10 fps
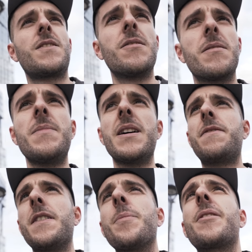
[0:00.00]
got to admit,
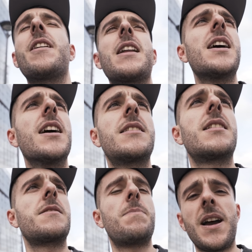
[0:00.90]
filming around here is
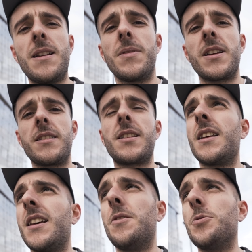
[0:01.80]
such a pain because
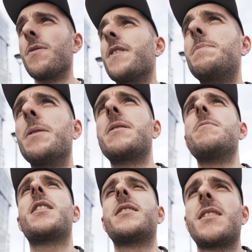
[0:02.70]
all of this building
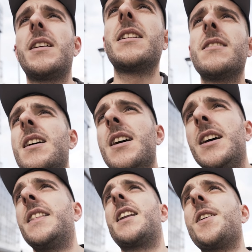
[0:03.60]
work is going on.
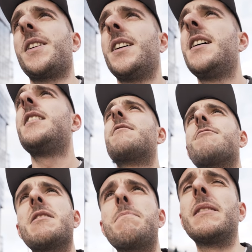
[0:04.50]
They're like
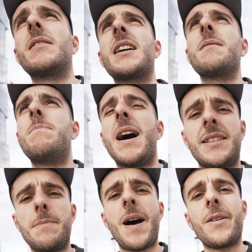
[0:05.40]
rebuilding
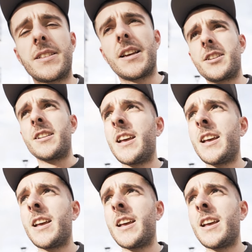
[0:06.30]
Battersea Power Station.